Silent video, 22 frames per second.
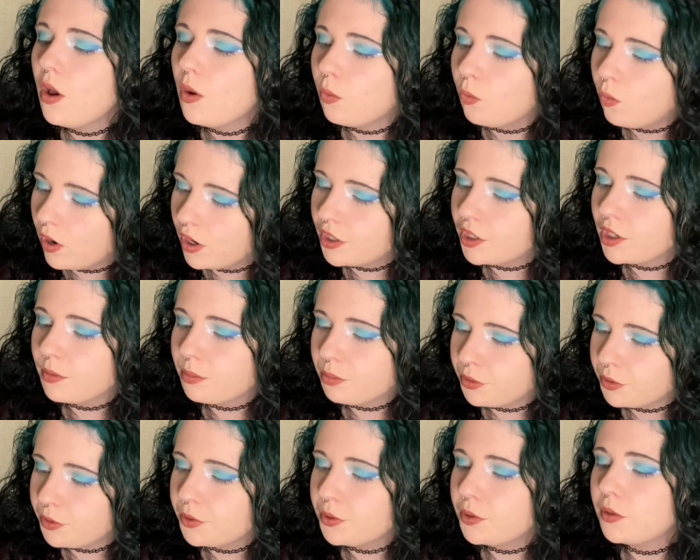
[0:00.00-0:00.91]

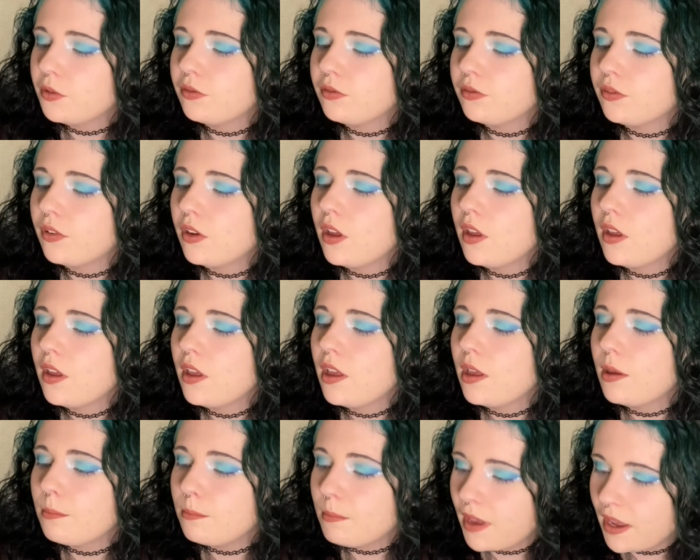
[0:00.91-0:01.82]
Waterproof
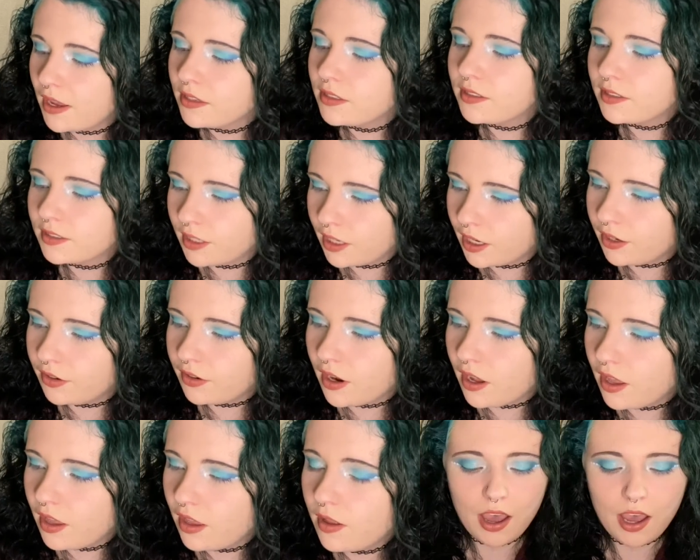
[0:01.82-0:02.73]

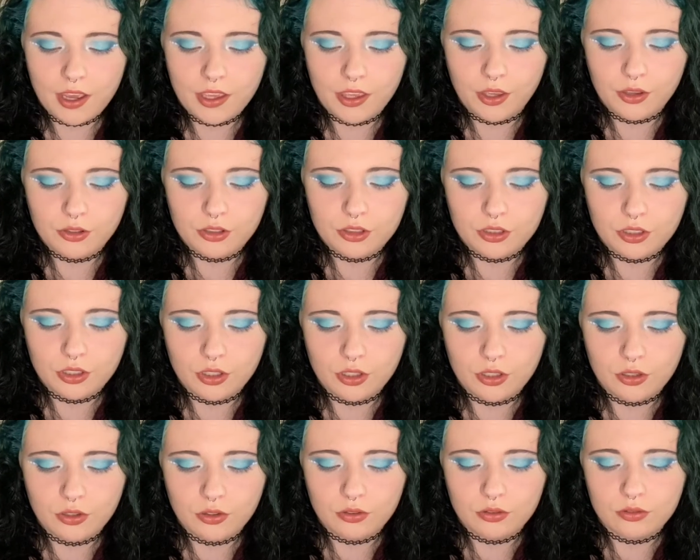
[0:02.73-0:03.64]
Mascara. I used to
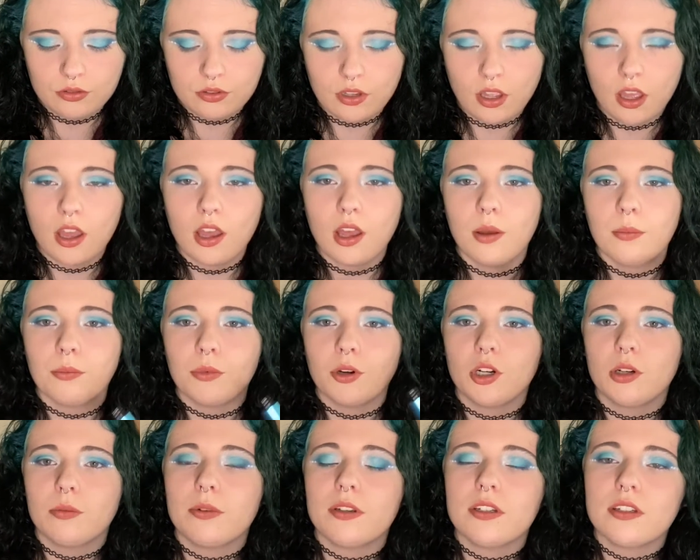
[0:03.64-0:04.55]
use
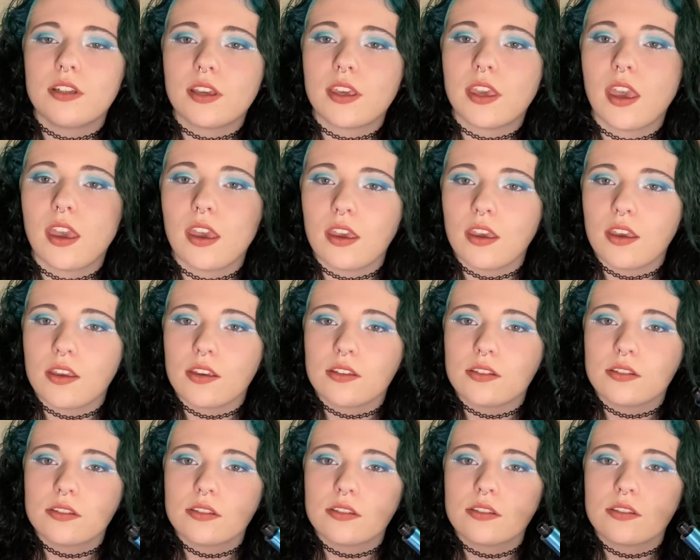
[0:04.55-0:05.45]
Urban
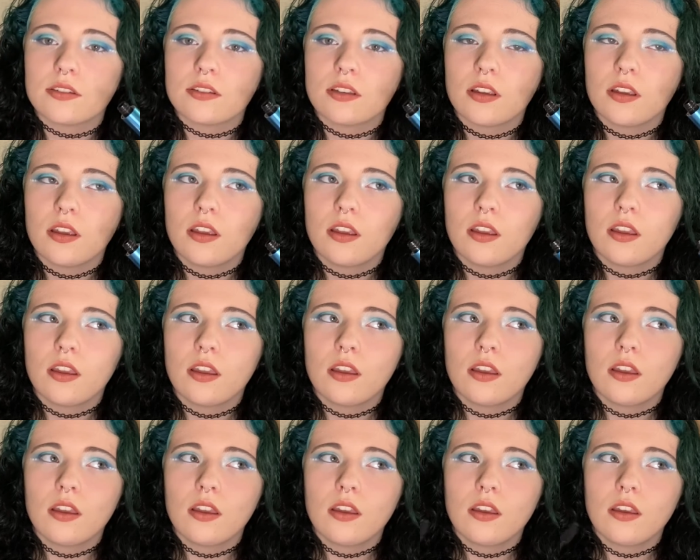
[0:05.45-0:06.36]
Decay's
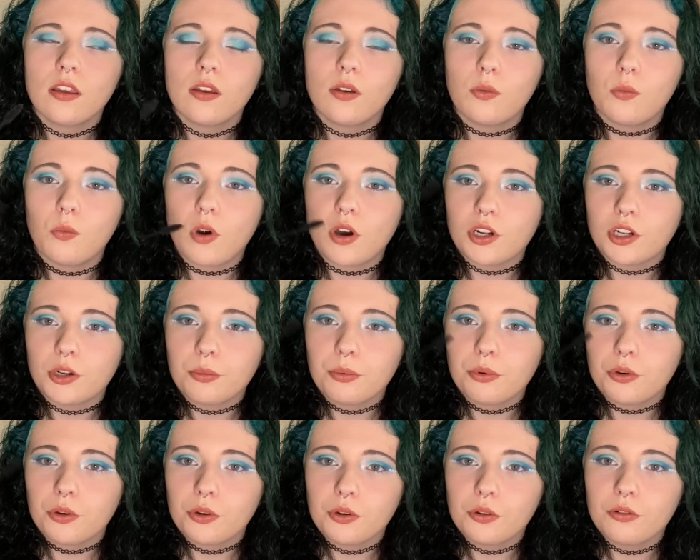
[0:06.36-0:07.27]

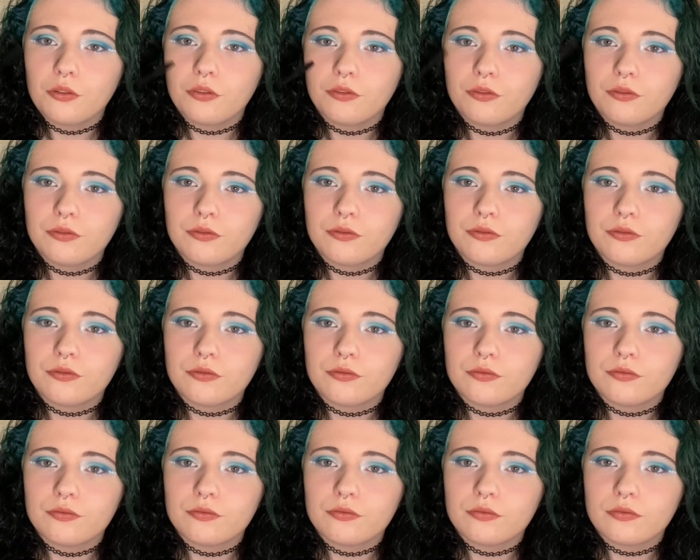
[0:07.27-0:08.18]
waterproof
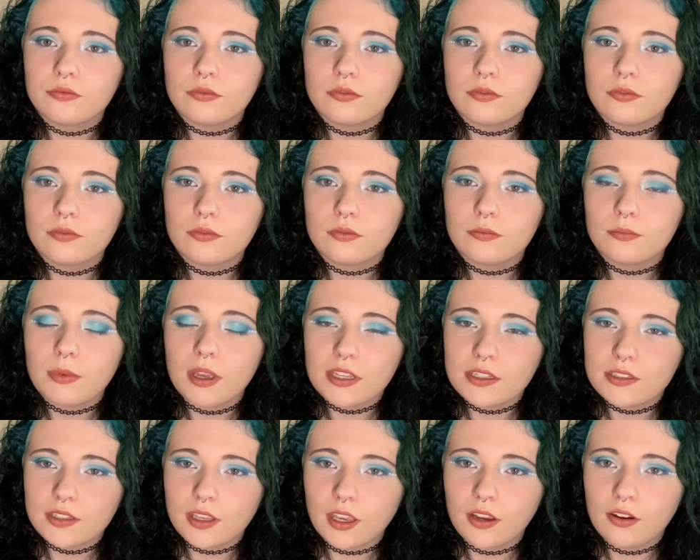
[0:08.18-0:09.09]

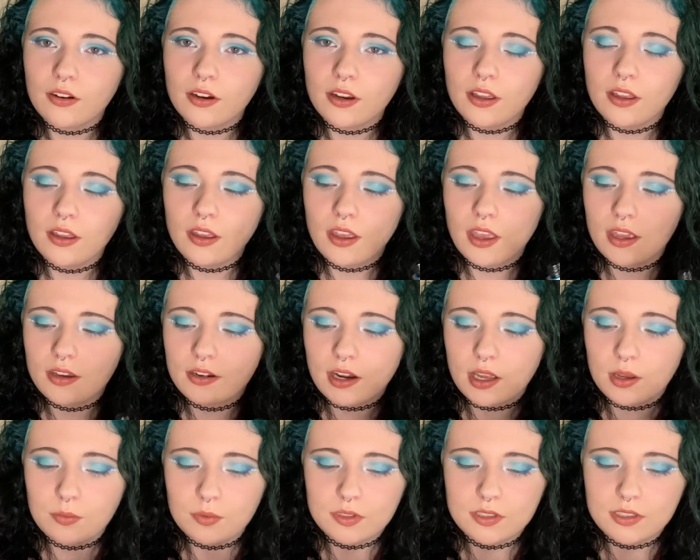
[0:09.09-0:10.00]
mascara, and
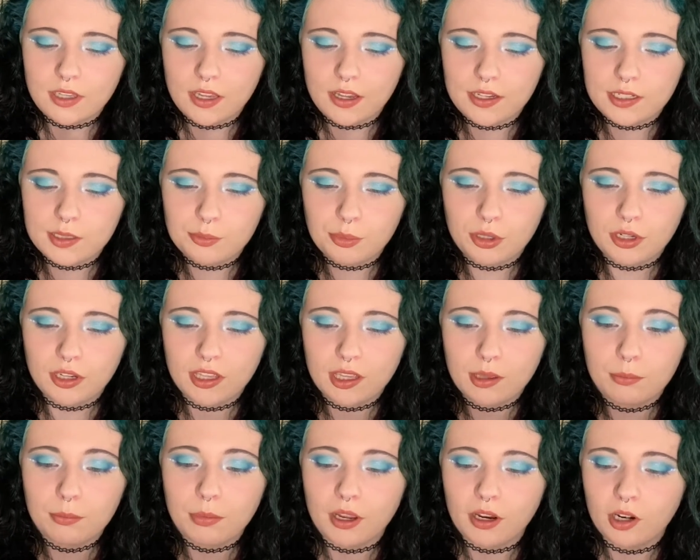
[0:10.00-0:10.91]
I would say it's pretty
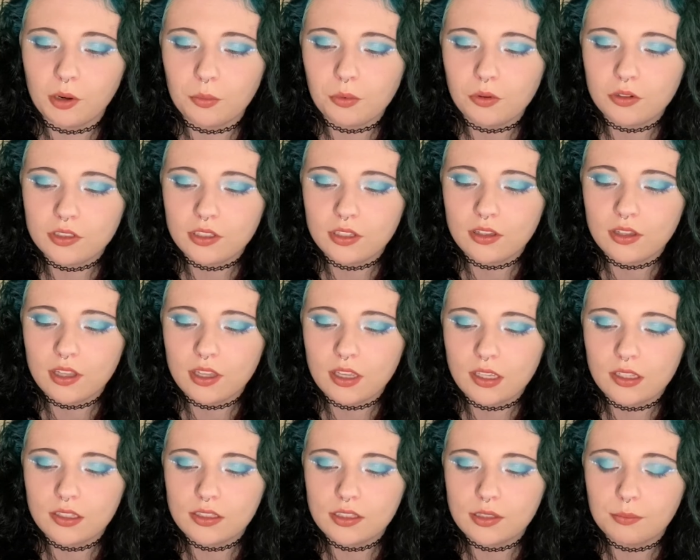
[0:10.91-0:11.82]
comparable to
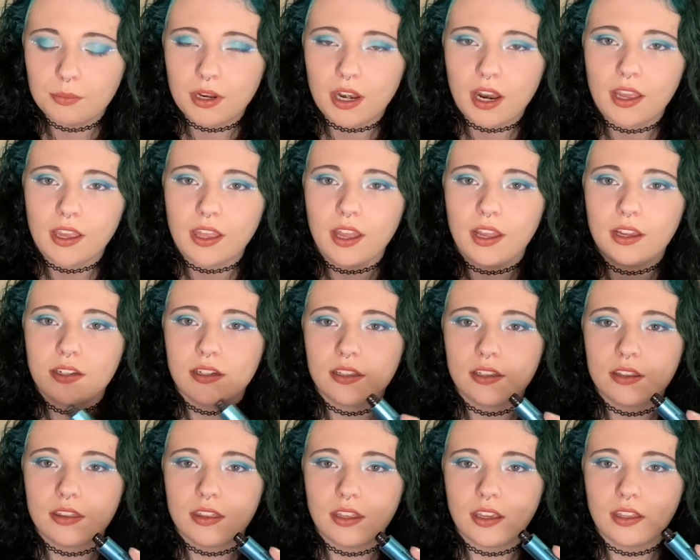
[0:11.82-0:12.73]
this, but I kind
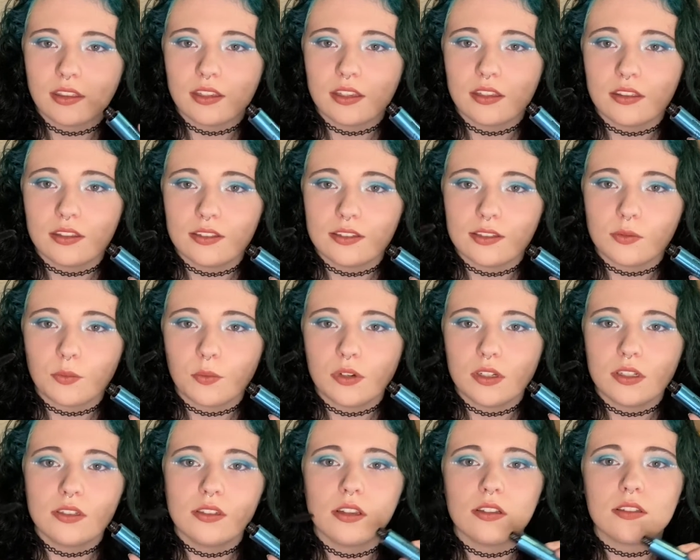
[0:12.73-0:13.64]
of think that this
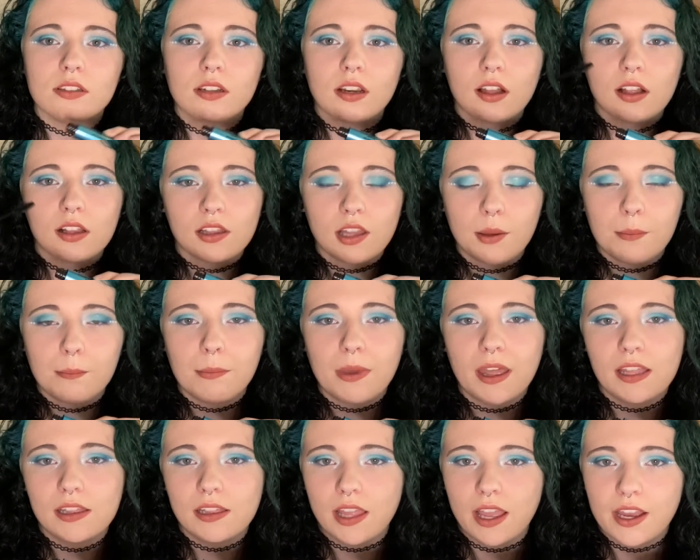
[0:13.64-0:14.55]
one doesn't clump
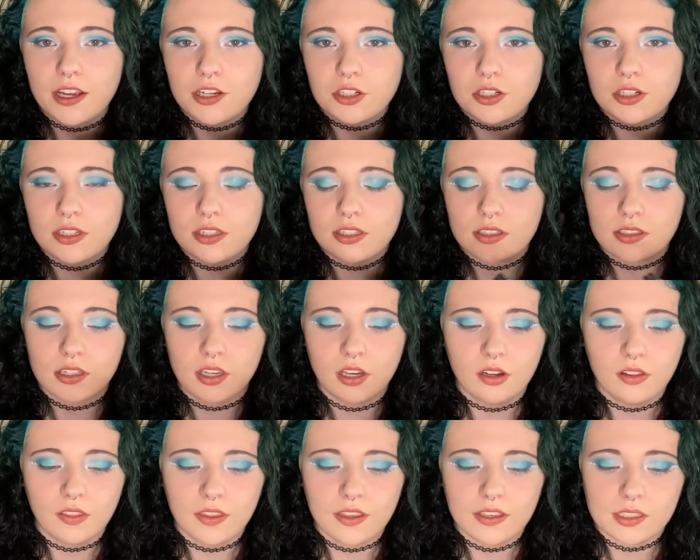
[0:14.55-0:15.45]
my lashes
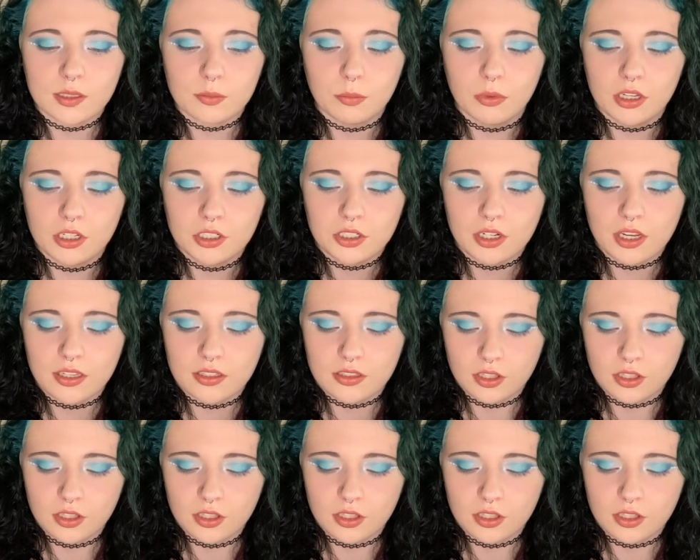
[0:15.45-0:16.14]
nearly as much as